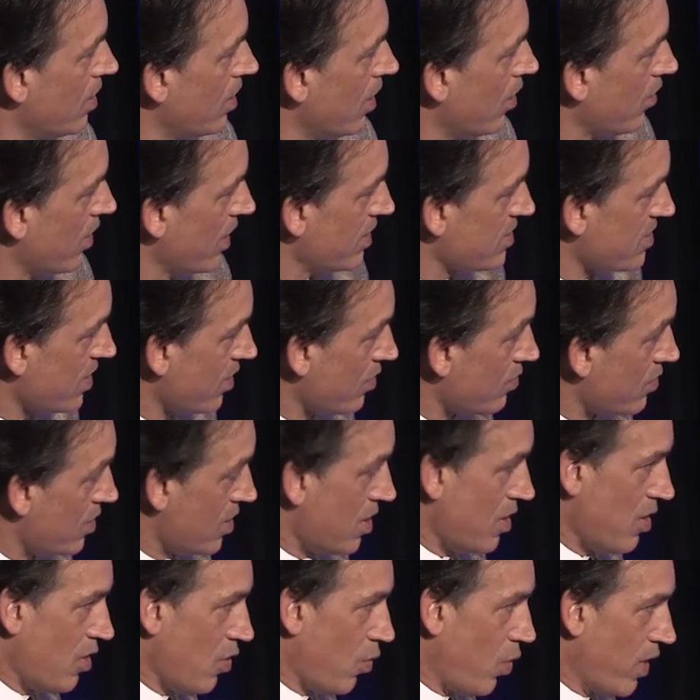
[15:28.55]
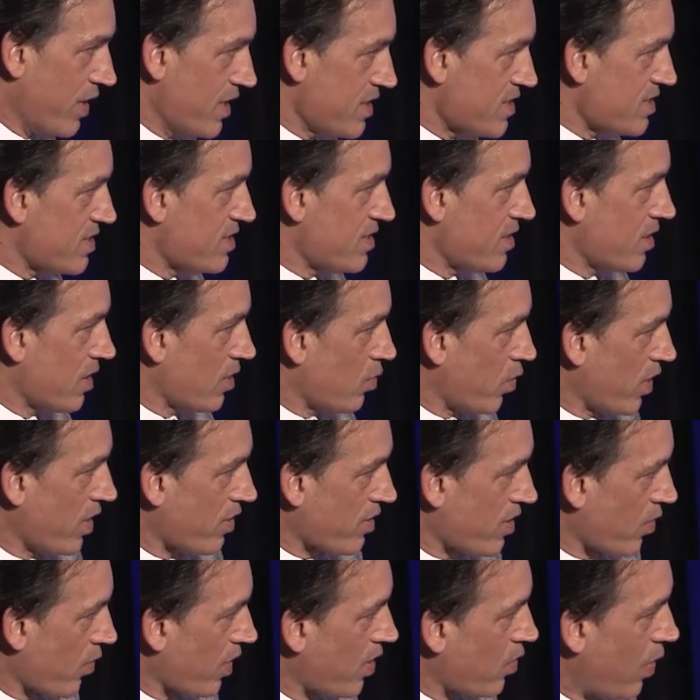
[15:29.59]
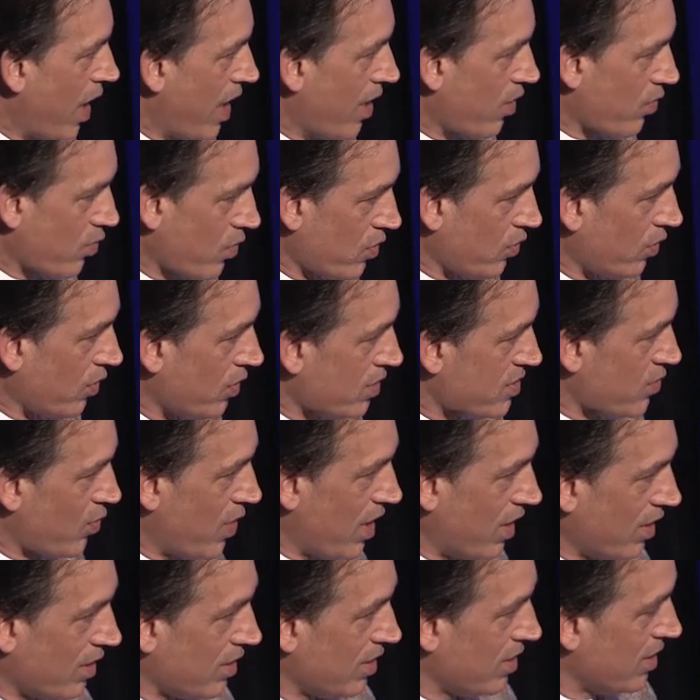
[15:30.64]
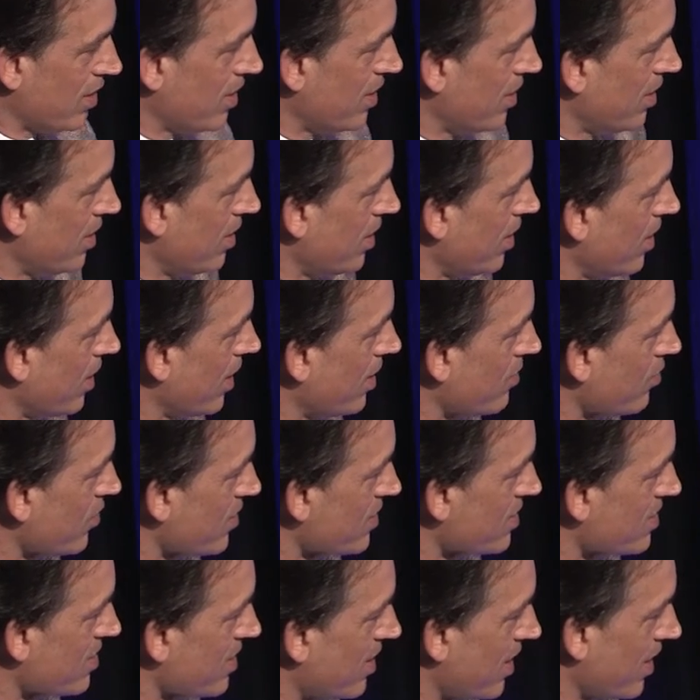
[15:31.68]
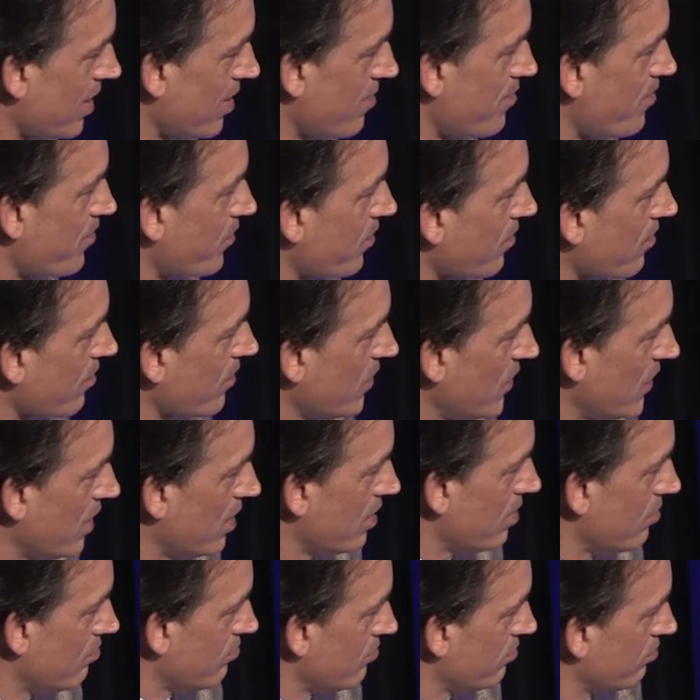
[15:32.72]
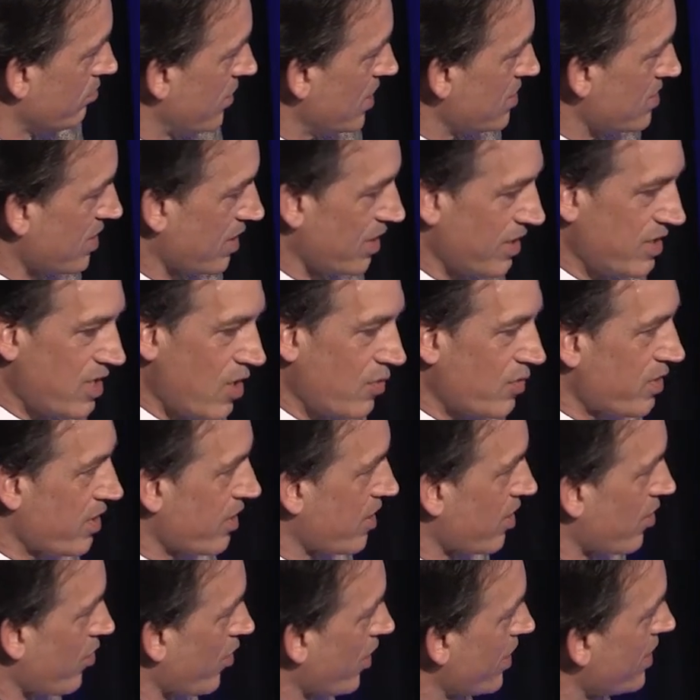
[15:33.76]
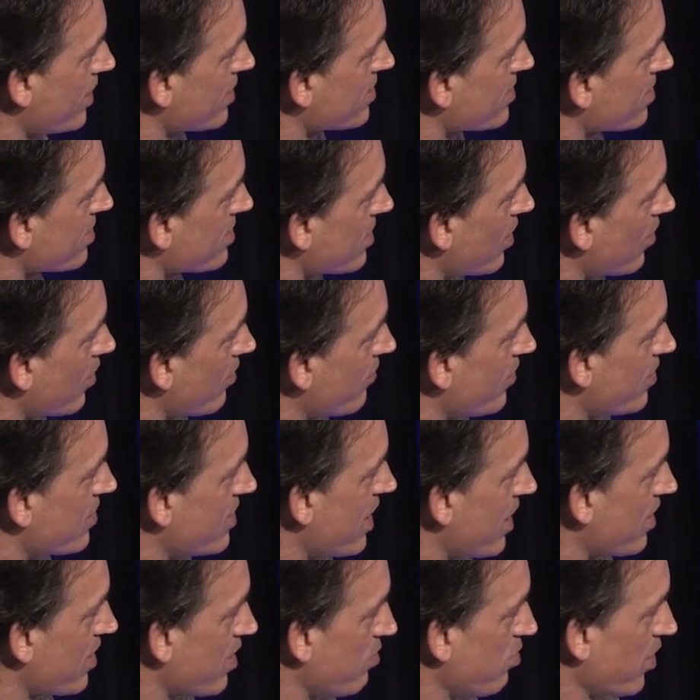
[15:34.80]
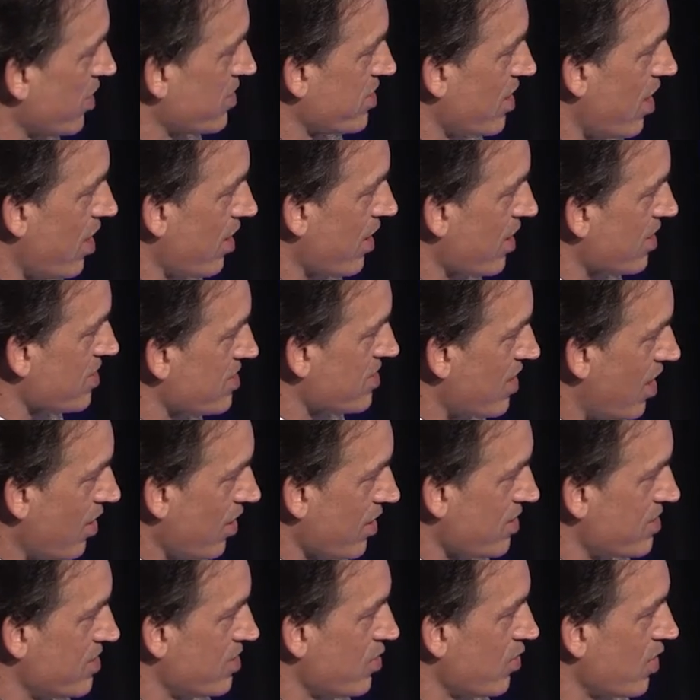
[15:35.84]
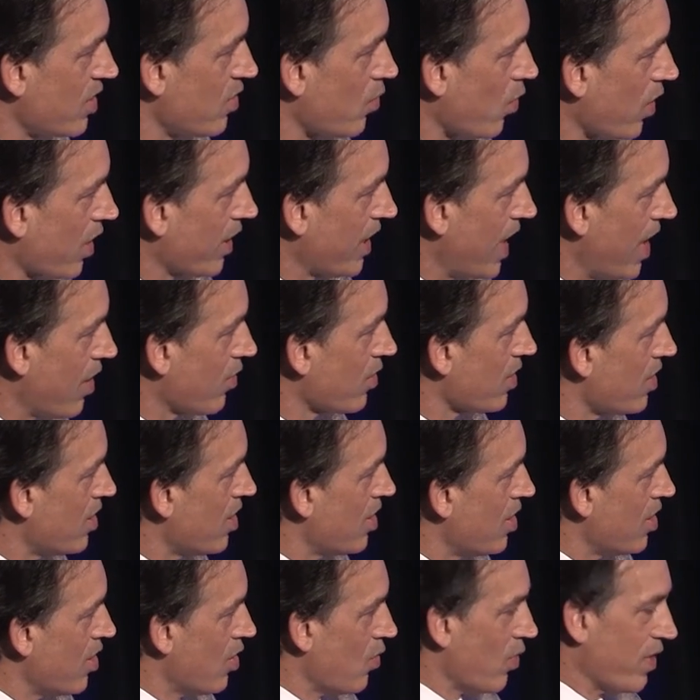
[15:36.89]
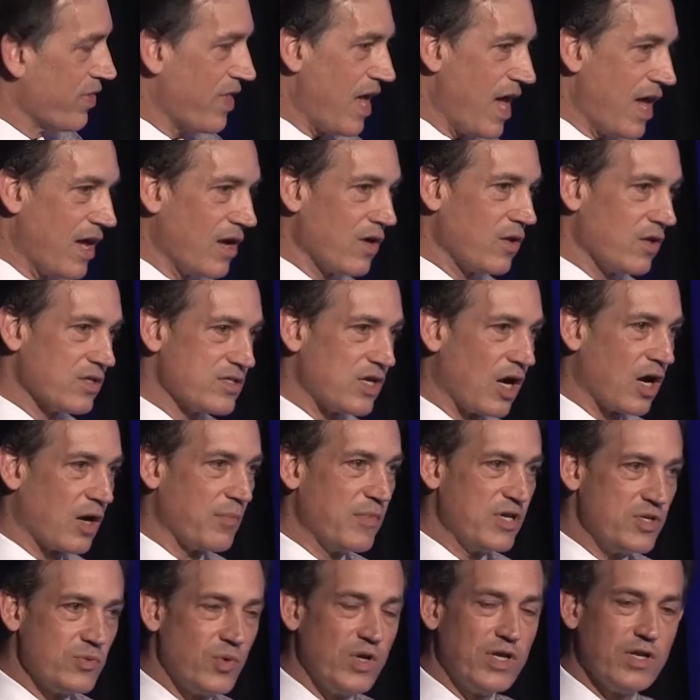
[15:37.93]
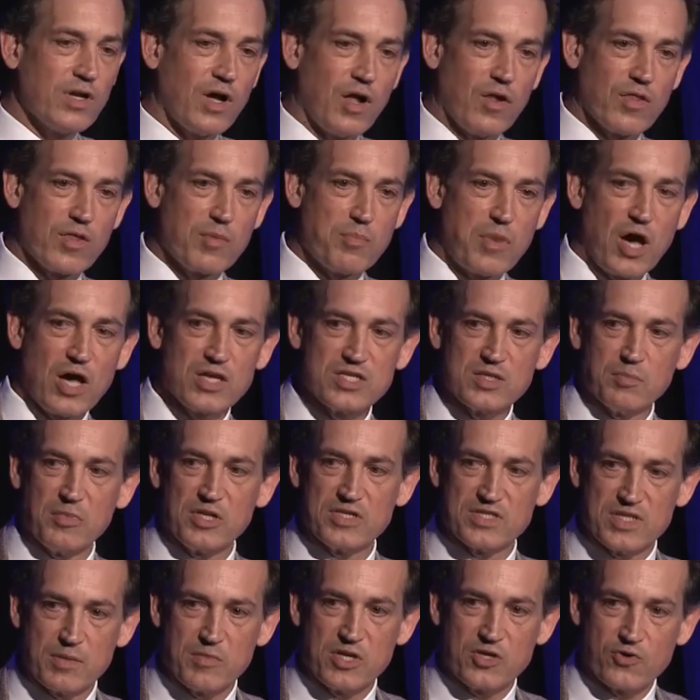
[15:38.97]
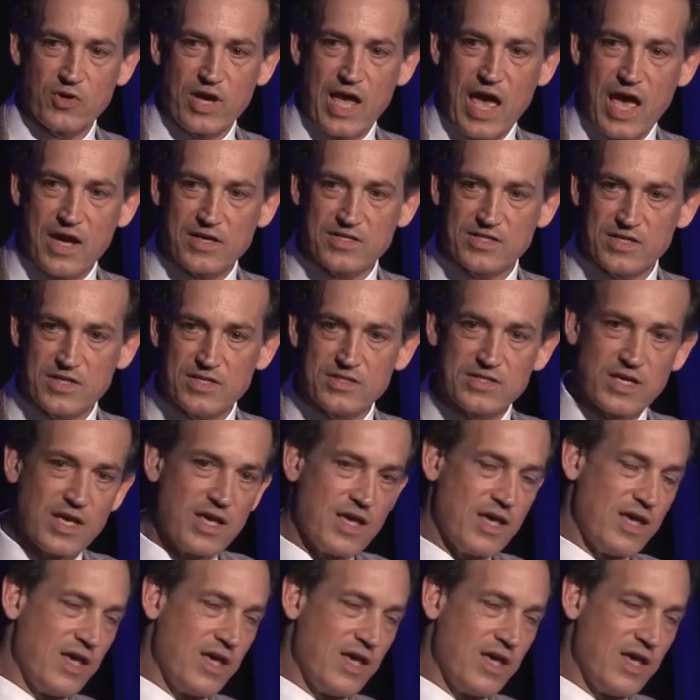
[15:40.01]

Okay, so what, is the, what are the required rules? Well, it was uh, basically known to the Greeks. So if you take the Platonic solids, you can work out what the angles are between all the possible symmetry axes,